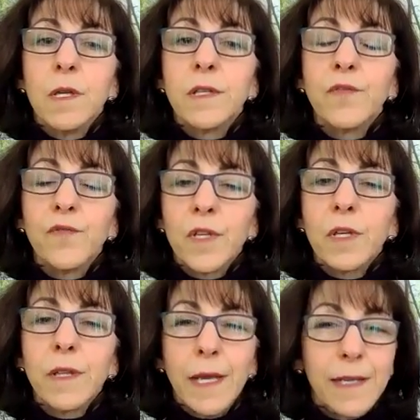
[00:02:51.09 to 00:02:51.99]
to
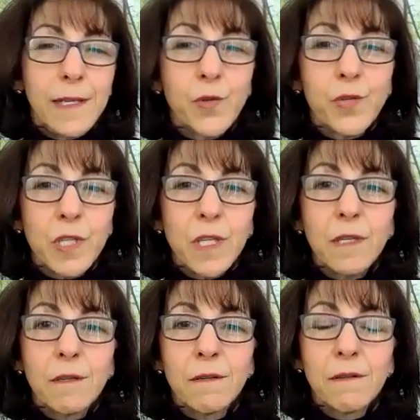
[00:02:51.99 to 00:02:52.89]
feel that
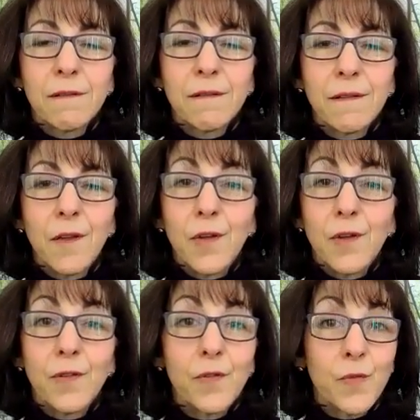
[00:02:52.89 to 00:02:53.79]
energy
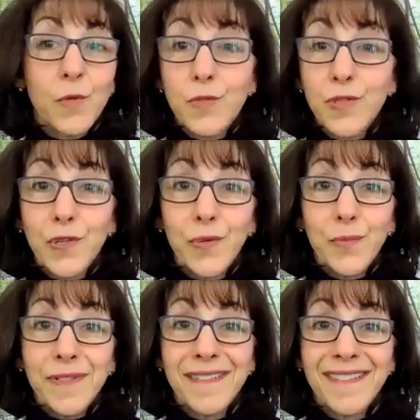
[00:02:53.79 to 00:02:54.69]
through
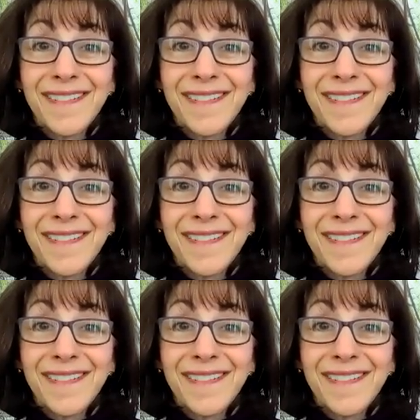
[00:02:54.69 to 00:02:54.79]
Zoom